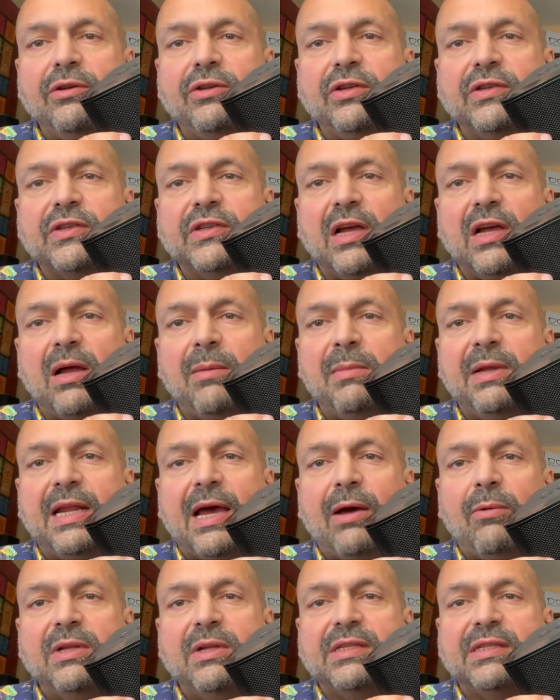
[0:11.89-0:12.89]
to some and
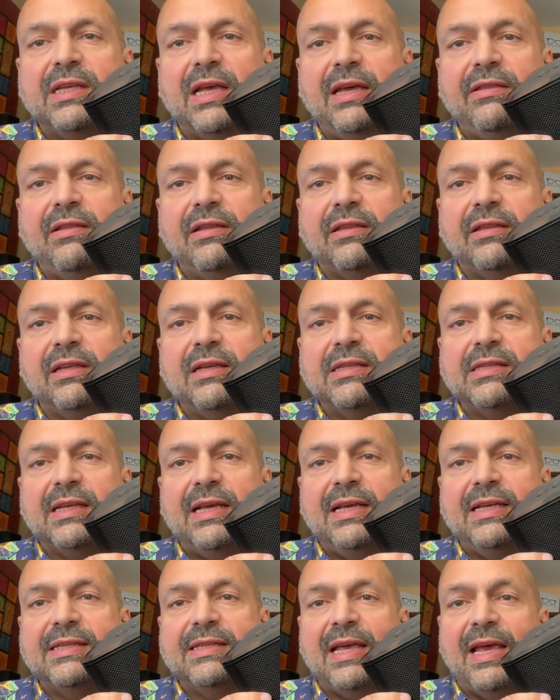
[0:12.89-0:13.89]
I would say that this
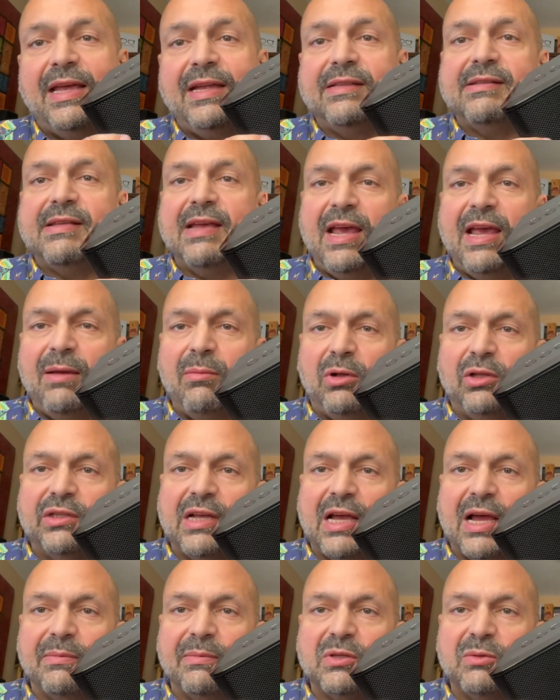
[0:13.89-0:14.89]
is a
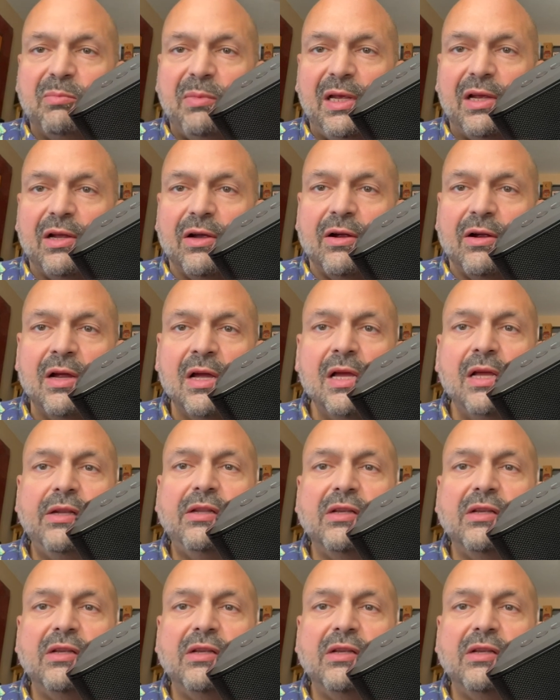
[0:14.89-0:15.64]
tabletop speaker